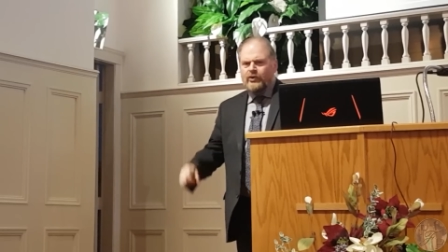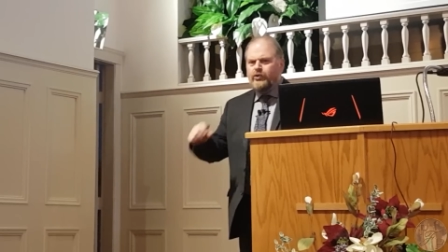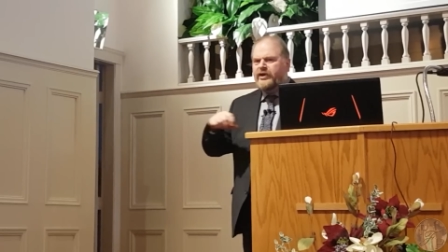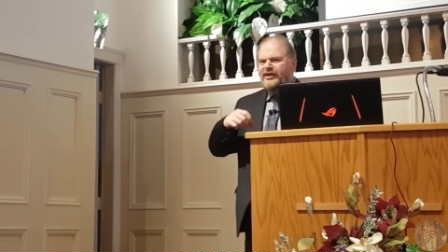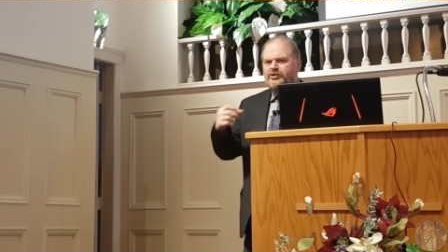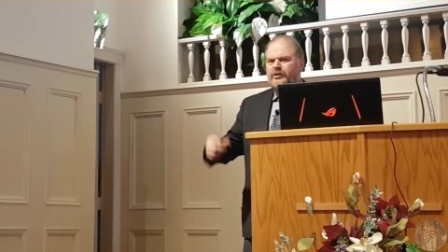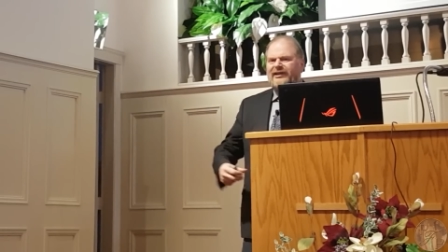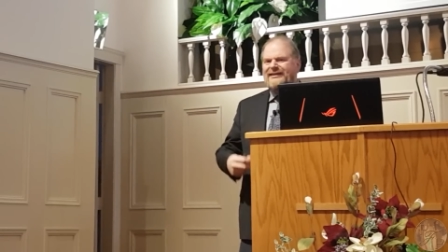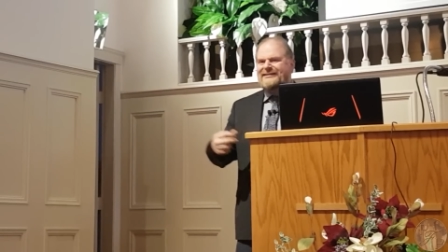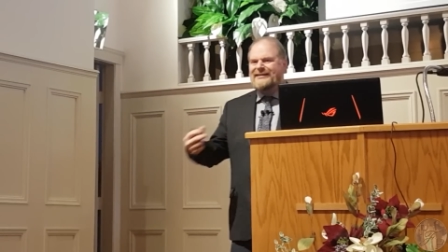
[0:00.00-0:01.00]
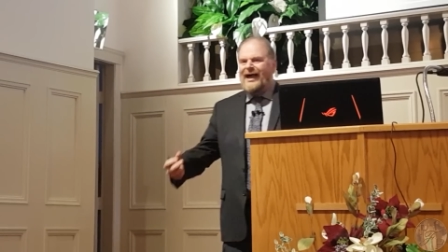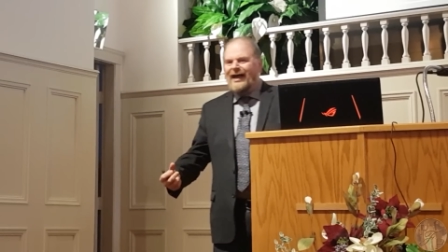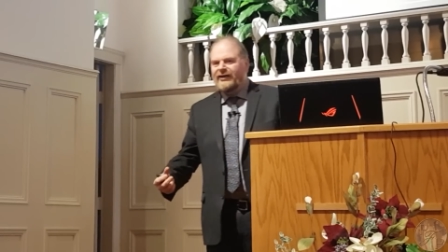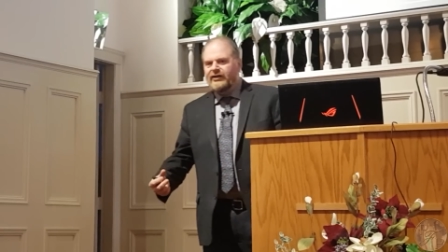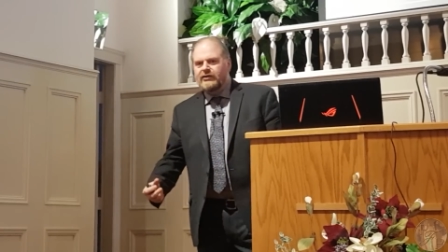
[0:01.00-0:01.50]
Who gets really
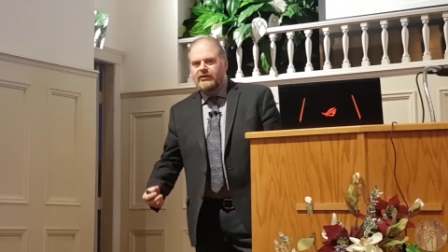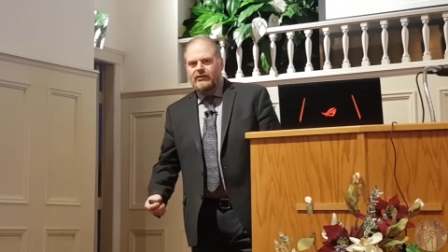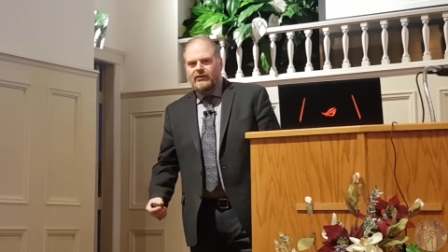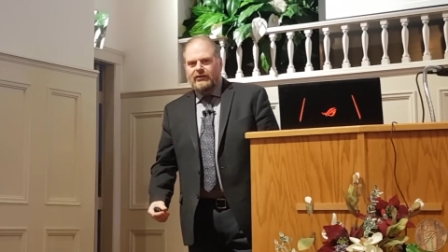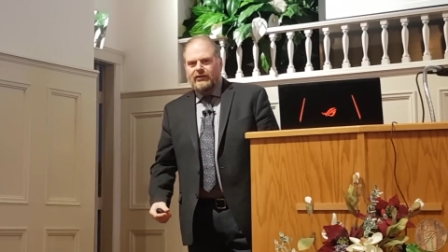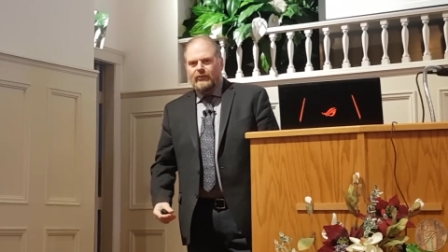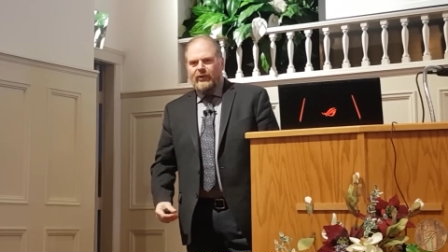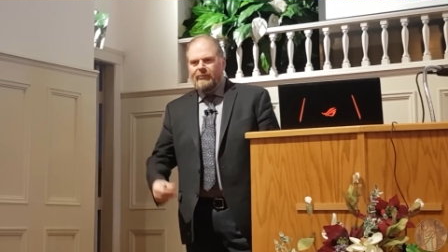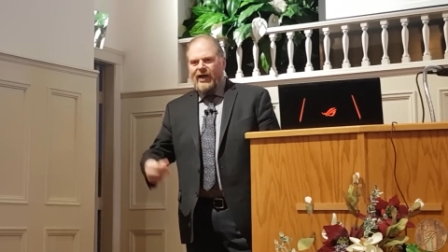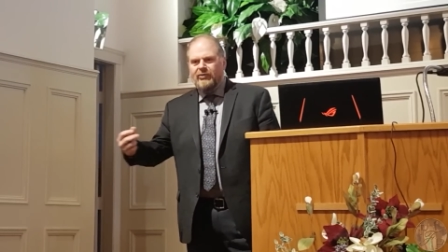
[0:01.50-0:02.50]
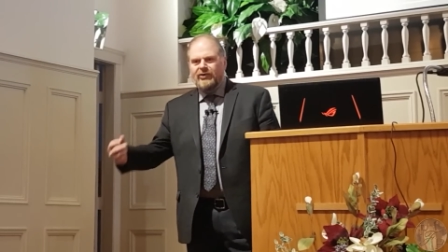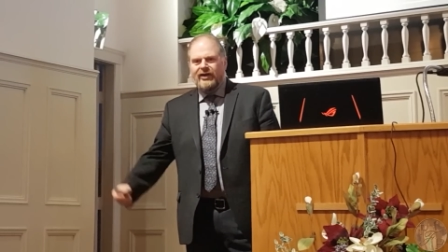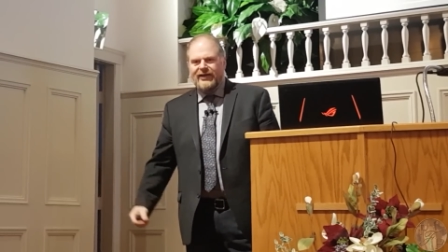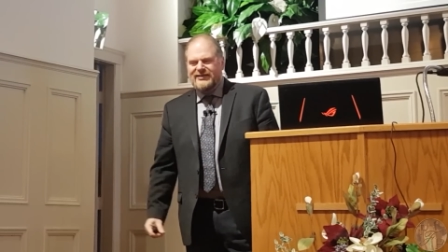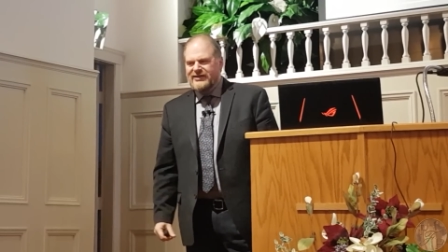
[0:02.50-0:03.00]
sad when
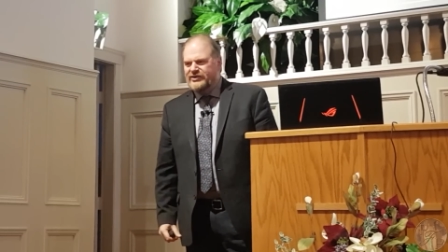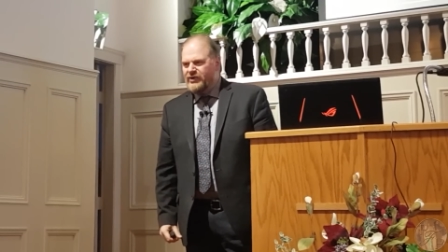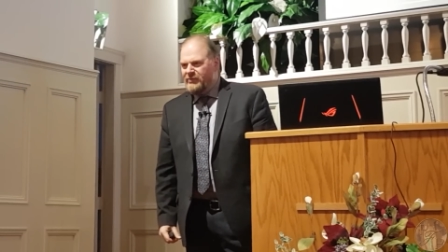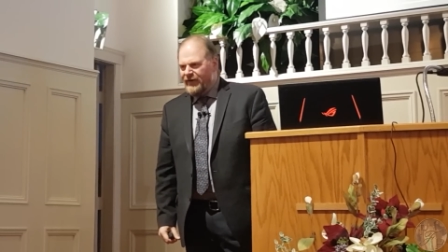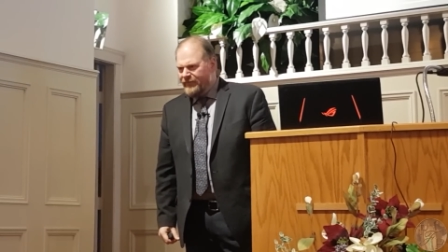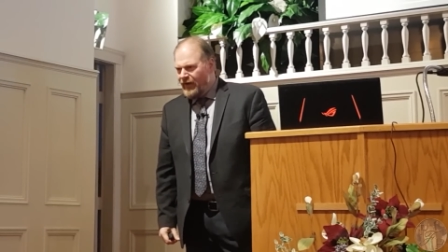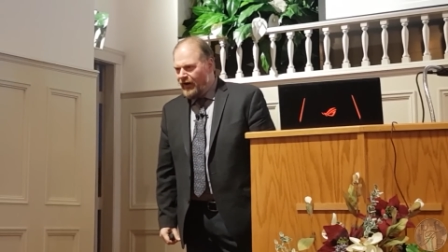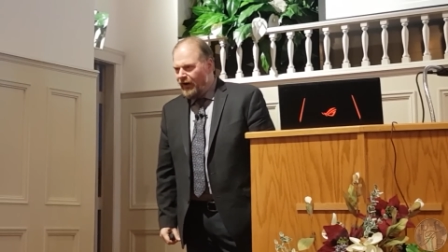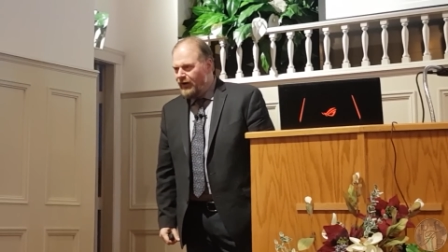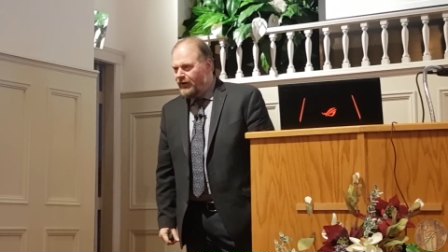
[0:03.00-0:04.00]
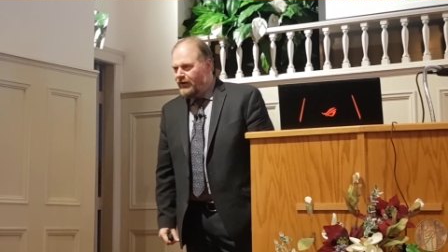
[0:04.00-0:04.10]
Babylon gets destroyed by fire?